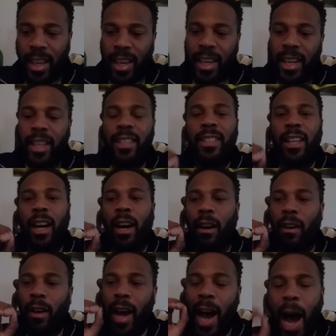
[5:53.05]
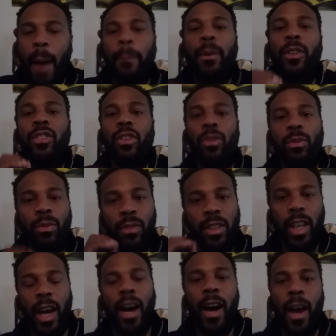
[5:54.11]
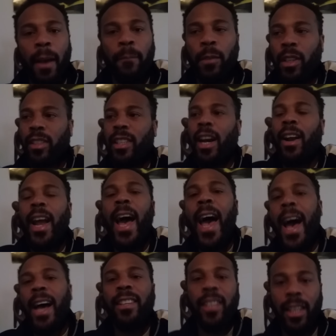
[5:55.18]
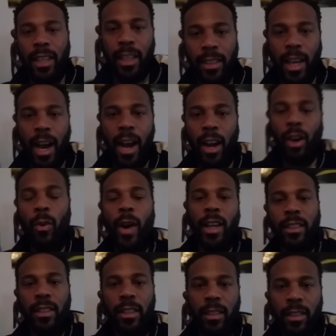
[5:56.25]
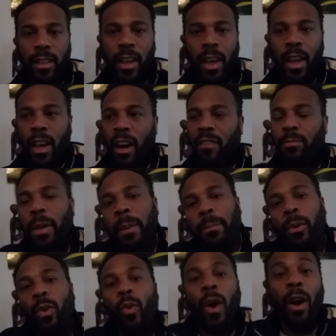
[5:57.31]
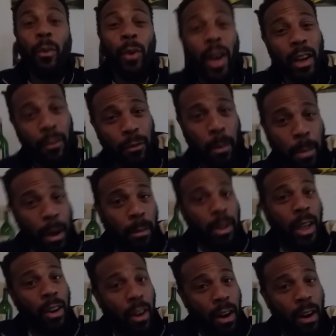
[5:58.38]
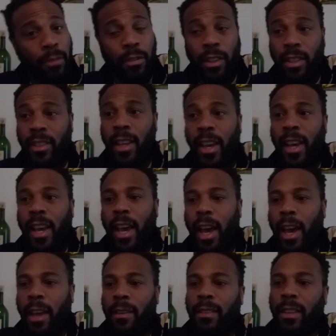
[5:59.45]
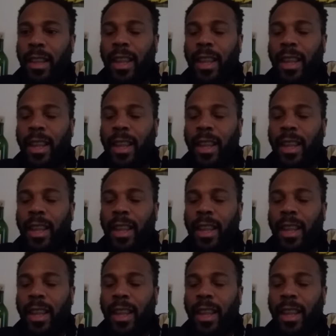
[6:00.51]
it is an opportune time to start asking these hard questions of people who are running for public office and